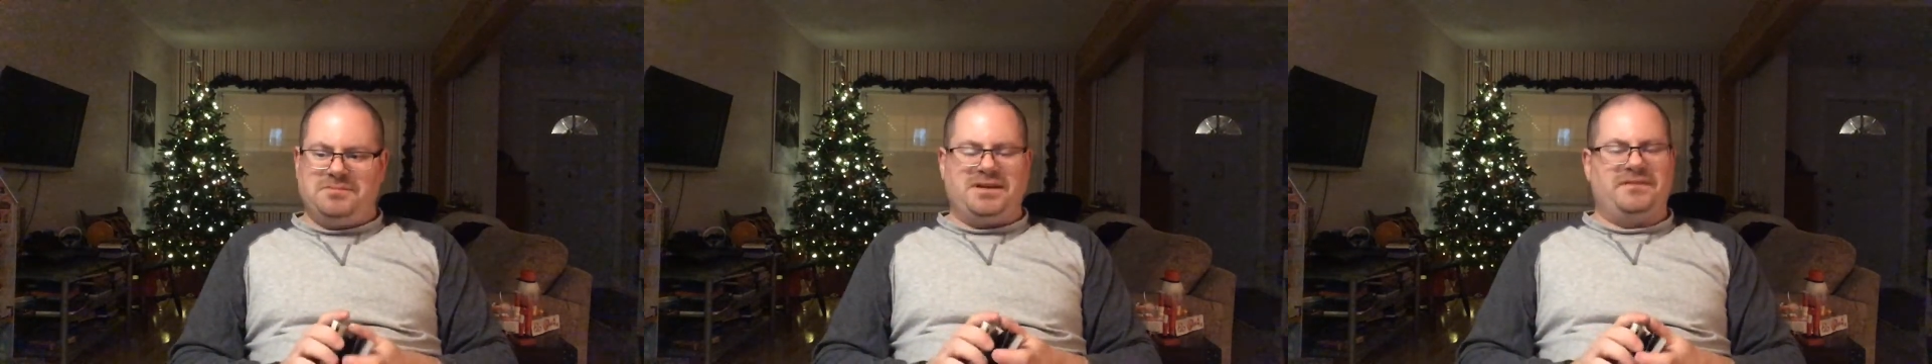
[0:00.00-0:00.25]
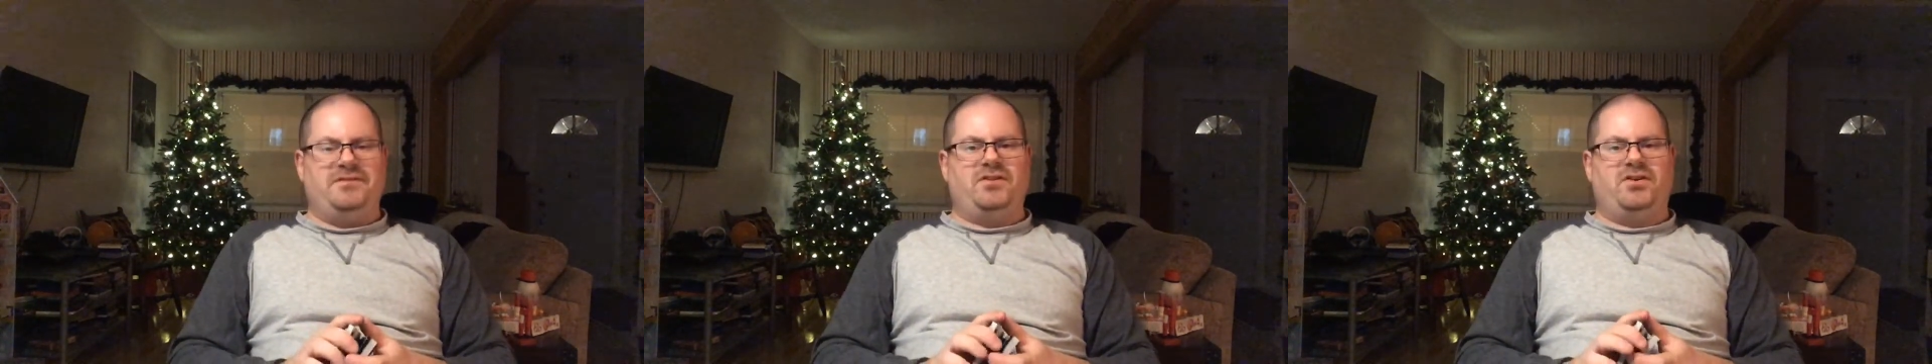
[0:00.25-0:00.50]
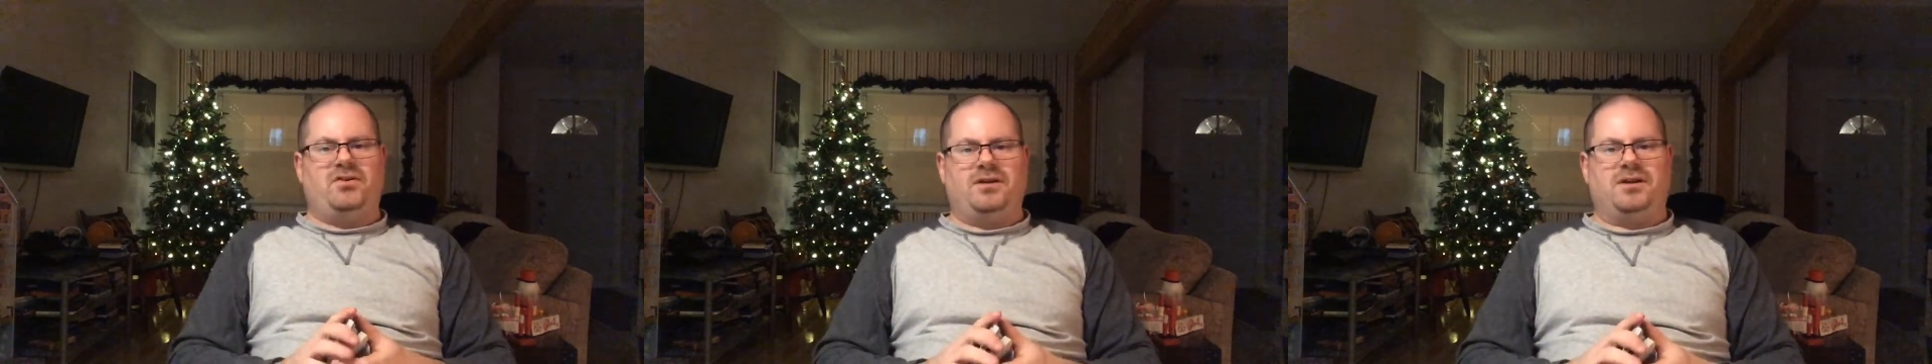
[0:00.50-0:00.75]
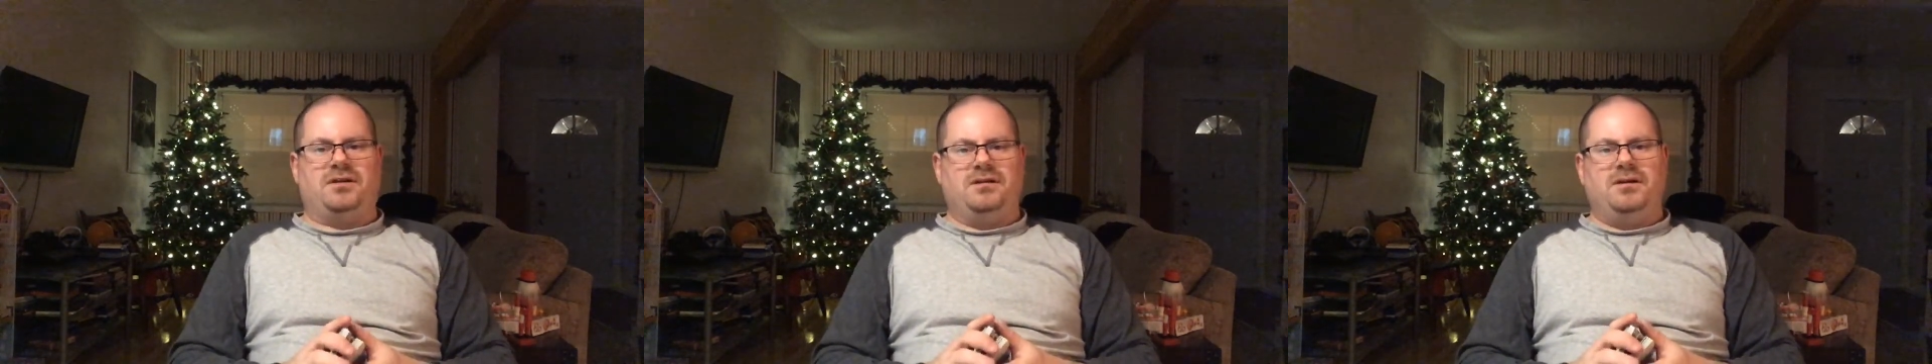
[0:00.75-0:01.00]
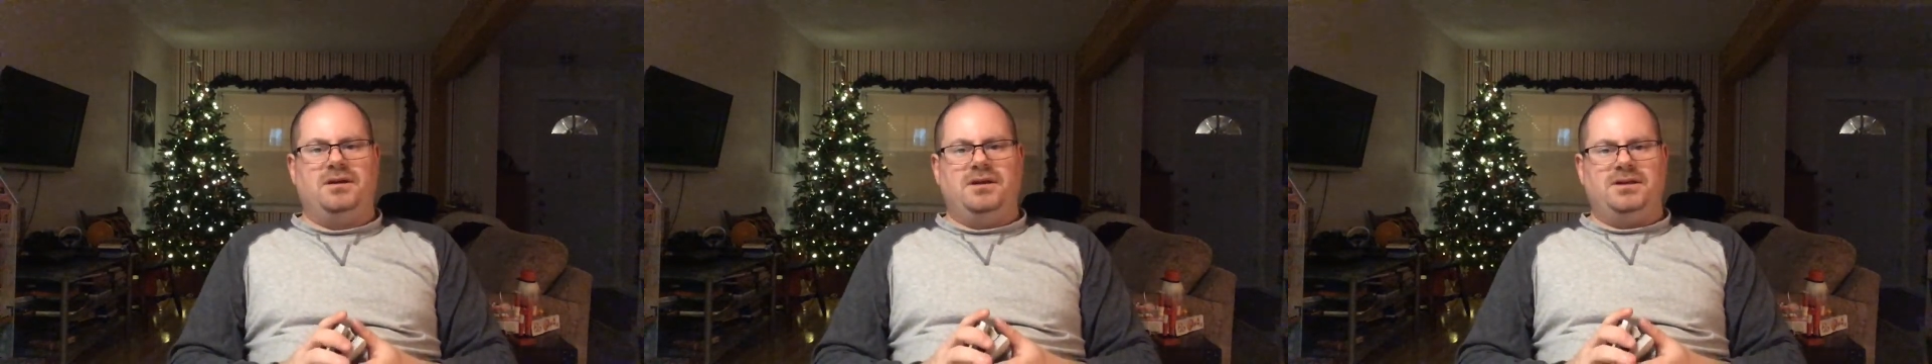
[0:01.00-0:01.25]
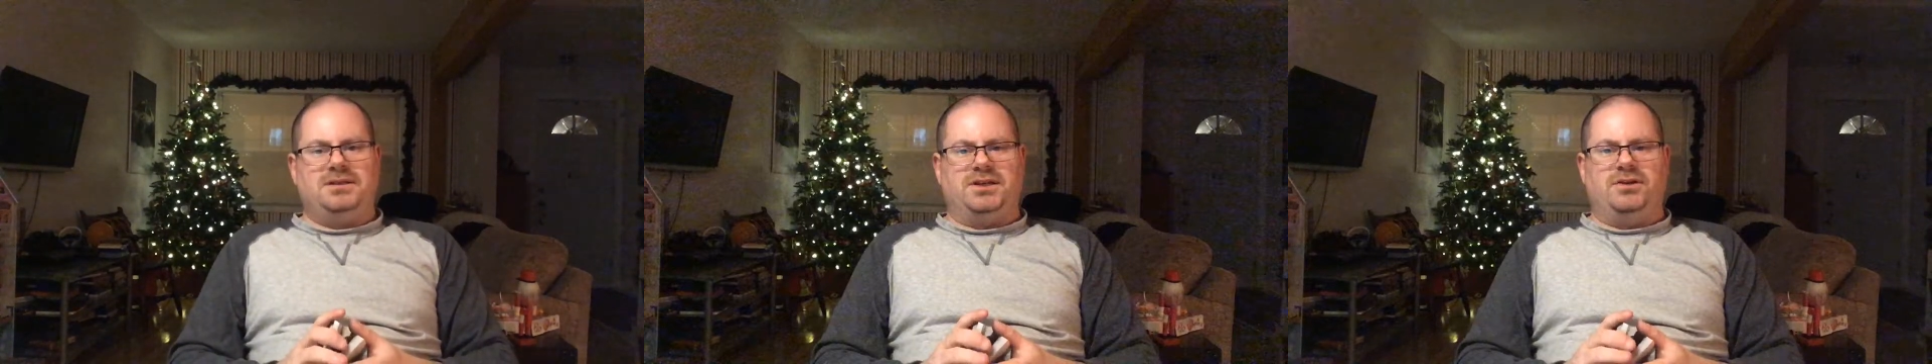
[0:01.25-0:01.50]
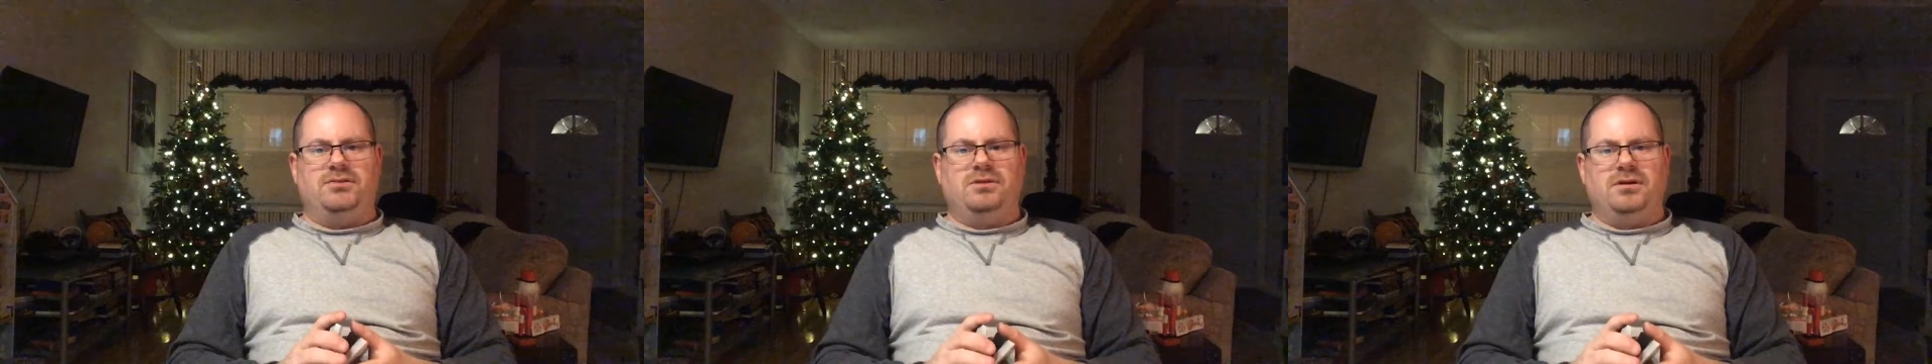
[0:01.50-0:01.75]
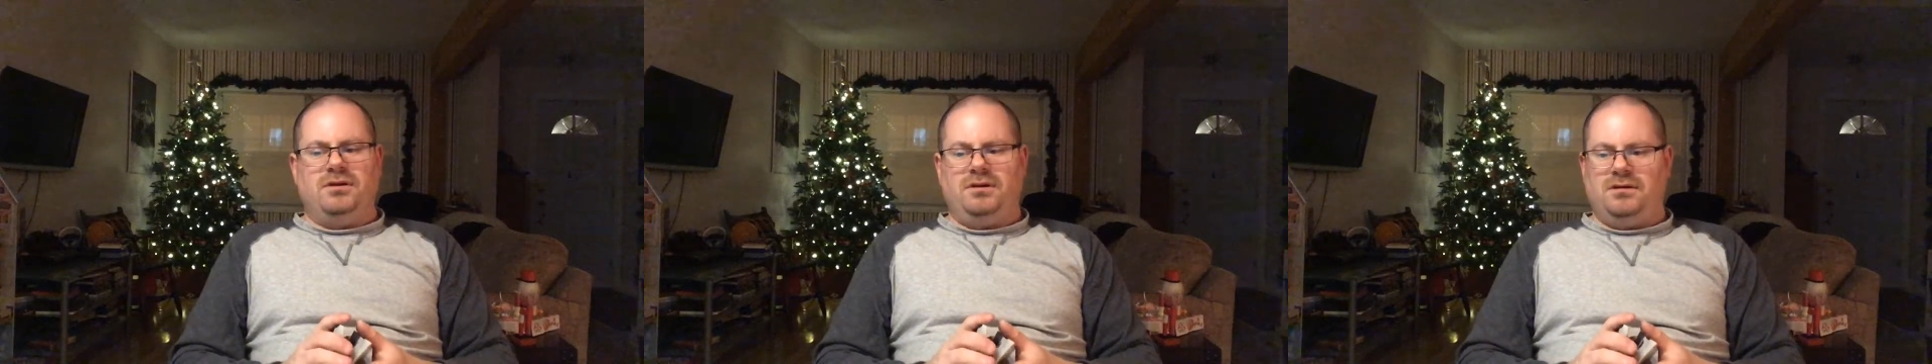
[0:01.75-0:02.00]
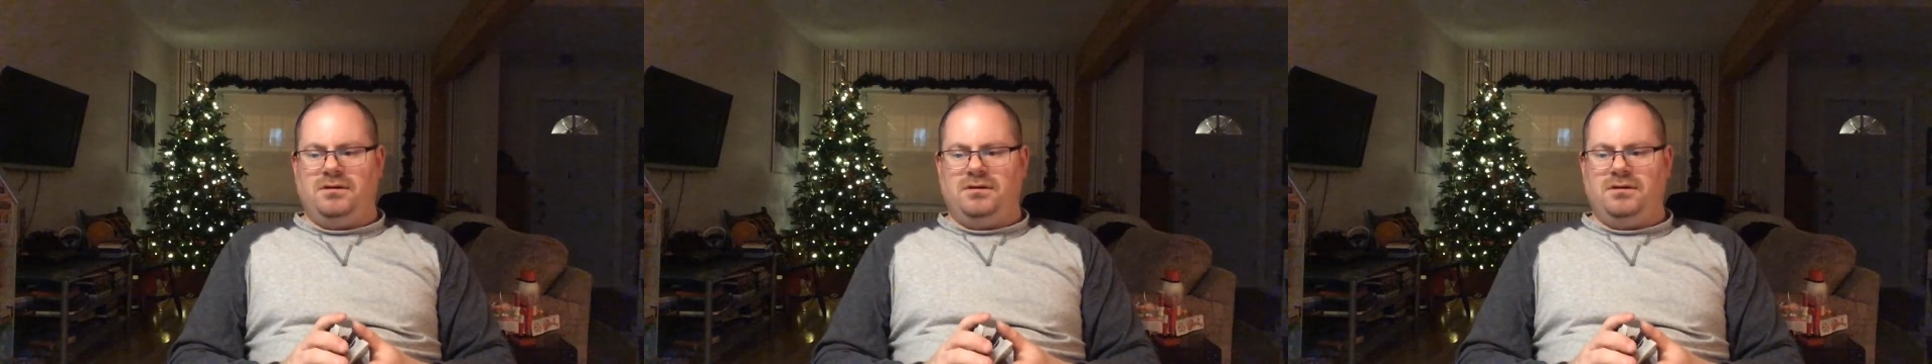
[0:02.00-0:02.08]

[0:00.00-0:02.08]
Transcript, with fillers: but I've never heard it. Is it Euchre?